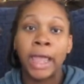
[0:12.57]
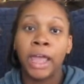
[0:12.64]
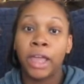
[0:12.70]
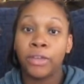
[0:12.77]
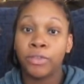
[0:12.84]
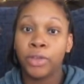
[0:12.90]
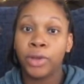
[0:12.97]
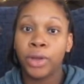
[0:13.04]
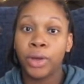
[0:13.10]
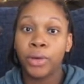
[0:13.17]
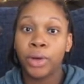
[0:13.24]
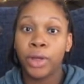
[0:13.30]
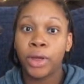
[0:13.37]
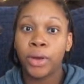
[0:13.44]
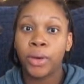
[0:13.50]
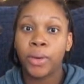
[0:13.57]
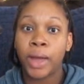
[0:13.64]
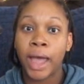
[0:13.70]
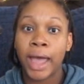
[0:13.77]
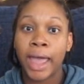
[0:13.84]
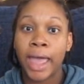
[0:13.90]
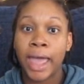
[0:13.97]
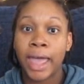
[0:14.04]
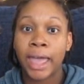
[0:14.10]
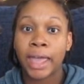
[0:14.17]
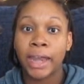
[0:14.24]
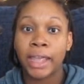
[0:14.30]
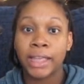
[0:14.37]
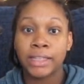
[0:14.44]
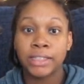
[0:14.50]
If you don't know, I
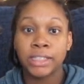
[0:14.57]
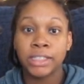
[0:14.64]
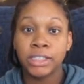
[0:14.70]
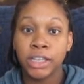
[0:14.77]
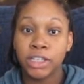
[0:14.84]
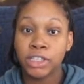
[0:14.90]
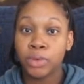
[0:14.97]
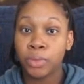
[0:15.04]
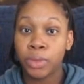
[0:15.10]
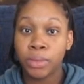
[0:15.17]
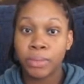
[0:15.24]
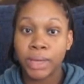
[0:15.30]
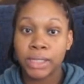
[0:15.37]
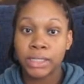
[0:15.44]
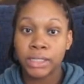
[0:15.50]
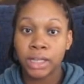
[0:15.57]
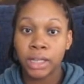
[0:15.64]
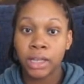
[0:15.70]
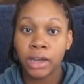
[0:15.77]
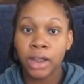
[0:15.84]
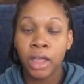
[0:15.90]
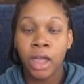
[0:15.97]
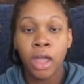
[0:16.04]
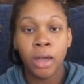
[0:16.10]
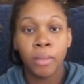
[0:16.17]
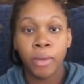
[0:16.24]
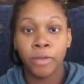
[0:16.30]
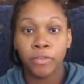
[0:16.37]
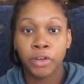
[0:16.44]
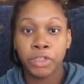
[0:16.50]
had a C-section with my son,
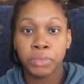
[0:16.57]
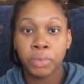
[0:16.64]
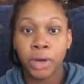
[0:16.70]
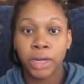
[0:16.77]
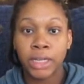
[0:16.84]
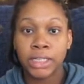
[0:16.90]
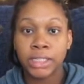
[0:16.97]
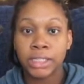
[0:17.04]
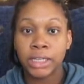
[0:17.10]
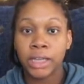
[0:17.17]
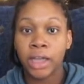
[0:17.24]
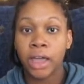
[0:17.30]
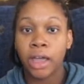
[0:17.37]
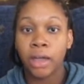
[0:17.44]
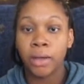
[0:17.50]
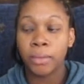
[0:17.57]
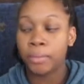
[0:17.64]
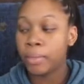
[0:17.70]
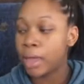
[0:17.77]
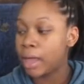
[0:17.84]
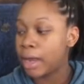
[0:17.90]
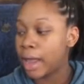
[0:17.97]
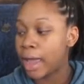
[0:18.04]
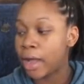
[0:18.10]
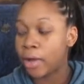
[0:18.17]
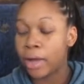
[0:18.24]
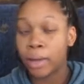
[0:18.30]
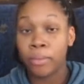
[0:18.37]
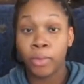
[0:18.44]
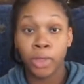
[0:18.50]
my first pregnancy, and now
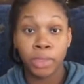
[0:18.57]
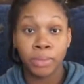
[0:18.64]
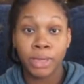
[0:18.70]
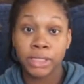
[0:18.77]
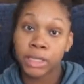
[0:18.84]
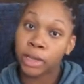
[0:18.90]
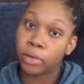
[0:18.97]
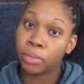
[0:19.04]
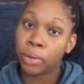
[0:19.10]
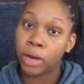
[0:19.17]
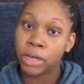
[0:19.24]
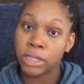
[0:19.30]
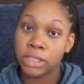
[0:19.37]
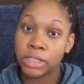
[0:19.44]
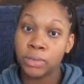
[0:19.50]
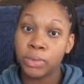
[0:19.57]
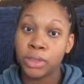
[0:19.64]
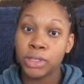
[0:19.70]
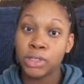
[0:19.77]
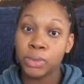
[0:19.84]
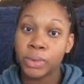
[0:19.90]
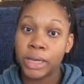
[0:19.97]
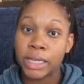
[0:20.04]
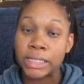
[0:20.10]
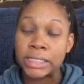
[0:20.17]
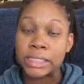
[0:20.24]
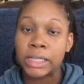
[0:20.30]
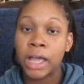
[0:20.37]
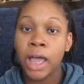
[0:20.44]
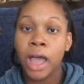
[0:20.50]
I'm with my second pregnancy with the
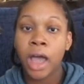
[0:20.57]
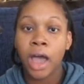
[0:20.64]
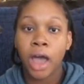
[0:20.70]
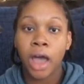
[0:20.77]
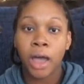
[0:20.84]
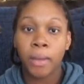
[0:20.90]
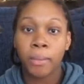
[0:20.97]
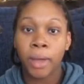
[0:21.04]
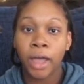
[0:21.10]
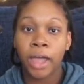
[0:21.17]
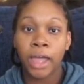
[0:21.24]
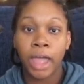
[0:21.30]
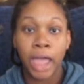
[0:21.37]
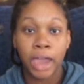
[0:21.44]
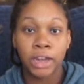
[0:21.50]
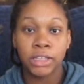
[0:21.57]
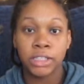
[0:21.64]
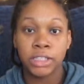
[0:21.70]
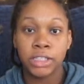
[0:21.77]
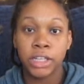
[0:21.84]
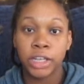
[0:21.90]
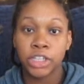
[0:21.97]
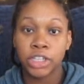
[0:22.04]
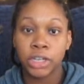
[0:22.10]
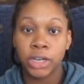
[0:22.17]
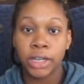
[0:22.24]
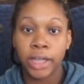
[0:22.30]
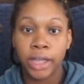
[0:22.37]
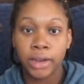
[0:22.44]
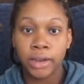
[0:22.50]
twins. I had a C-section
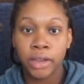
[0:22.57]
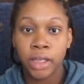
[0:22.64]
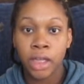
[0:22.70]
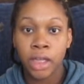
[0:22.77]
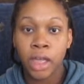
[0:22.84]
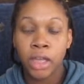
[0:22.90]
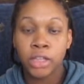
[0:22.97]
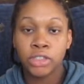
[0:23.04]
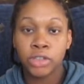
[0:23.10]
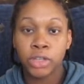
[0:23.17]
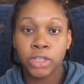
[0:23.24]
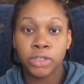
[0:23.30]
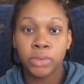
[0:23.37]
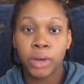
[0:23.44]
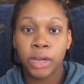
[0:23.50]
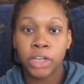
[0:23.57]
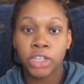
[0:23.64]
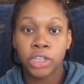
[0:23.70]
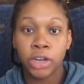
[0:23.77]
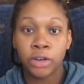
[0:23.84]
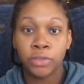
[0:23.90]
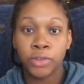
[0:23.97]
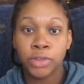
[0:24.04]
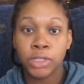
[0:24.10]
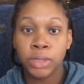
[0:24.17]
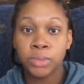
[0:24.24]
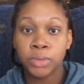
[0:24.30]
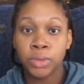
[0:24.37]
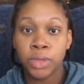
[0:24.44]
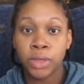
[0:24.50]
again. So I just wanted to share a few
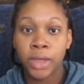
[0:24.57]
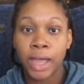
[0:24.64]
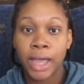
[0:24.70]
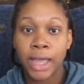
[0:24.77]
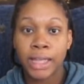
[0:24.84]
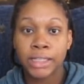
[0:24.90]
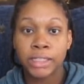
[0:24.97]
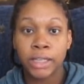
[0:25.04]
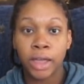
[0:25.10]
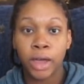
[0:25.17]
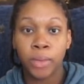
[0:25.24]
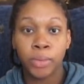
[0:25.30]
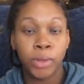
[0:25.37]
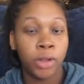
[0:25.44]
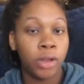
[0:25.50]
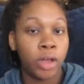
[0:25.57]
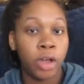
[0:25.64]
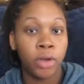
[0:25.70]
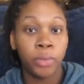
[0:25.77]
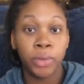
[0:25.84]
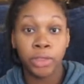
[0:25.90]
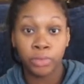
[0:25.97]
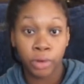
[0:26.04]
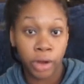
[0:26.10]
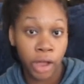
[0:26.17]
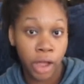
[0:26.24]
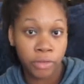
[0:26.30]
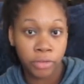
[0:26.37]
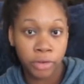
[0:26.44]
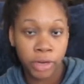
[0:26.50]
tips with you guys to help you along with
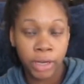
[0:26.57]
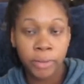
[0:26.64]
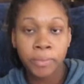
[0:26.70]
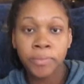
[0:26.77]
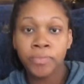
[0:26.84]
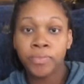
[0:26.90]
recovery.